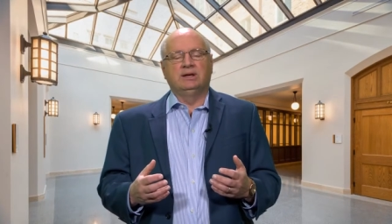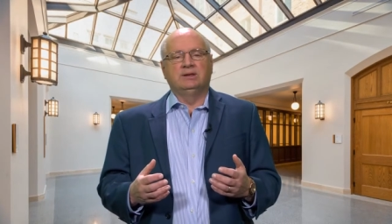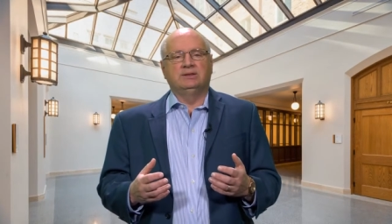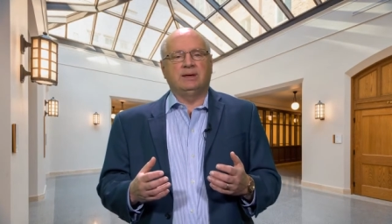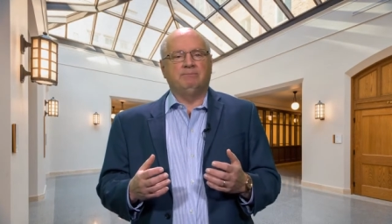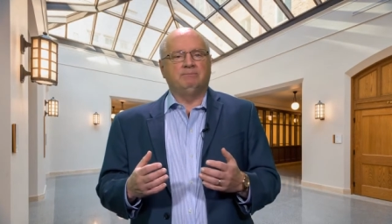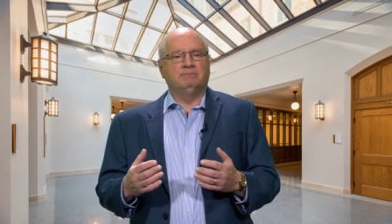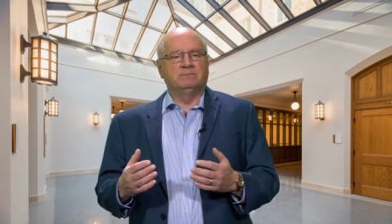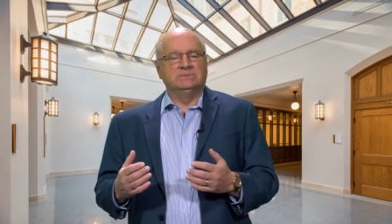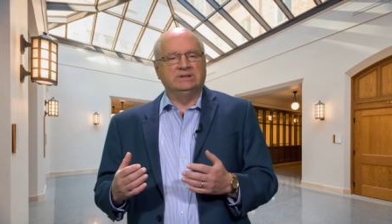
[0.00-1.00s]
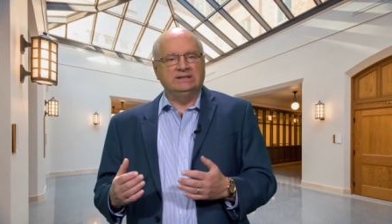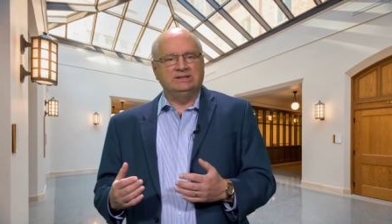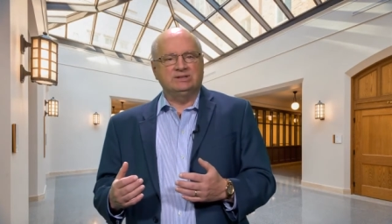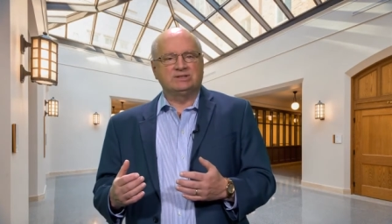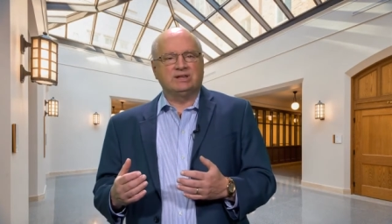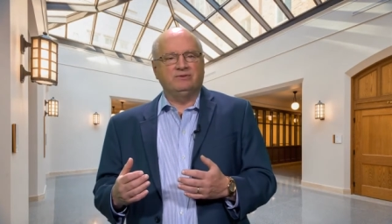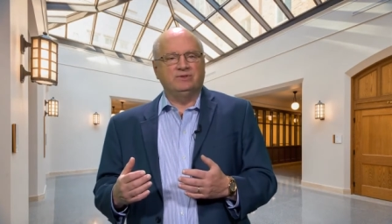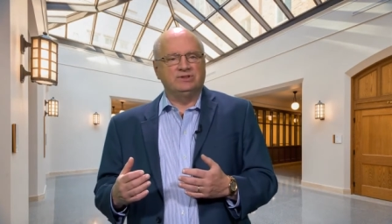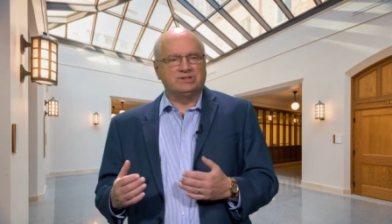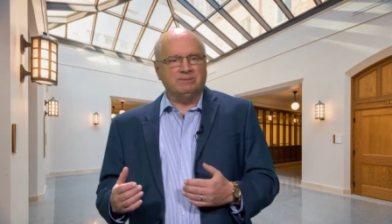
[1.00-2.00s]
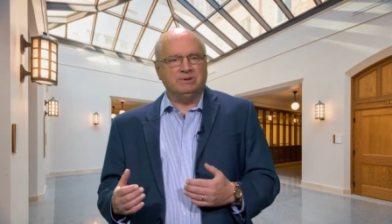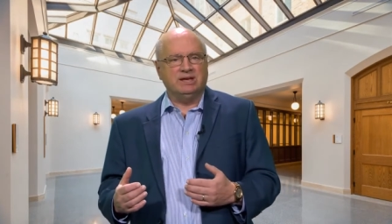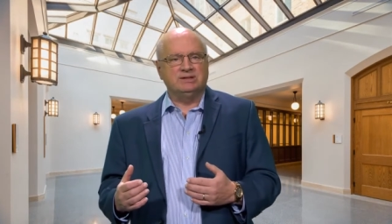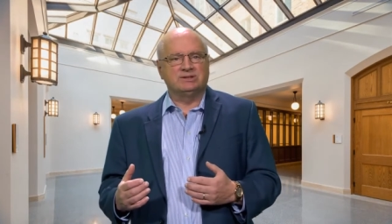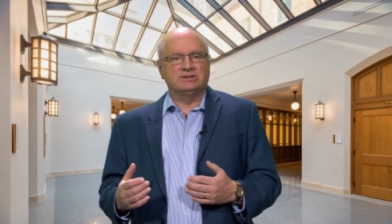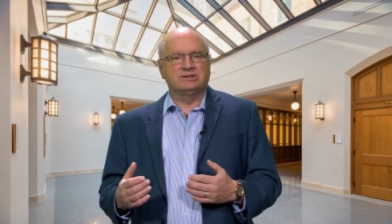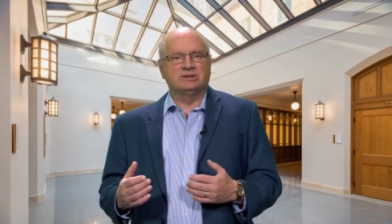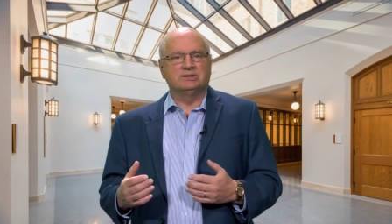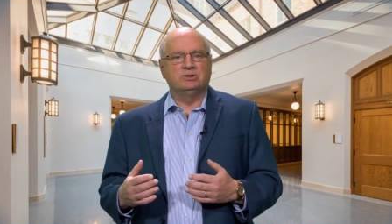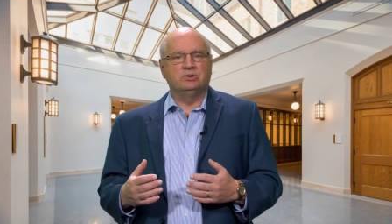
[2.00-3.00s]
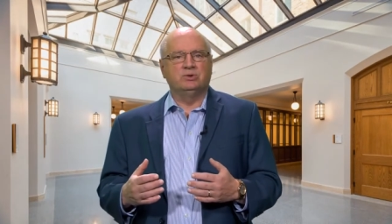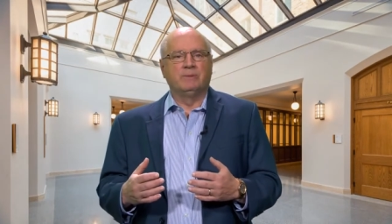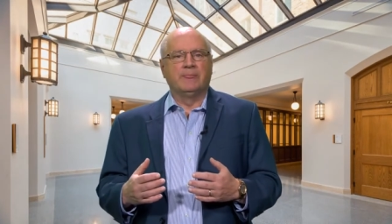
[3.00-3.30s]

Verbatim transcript: that lent itself in some cases to,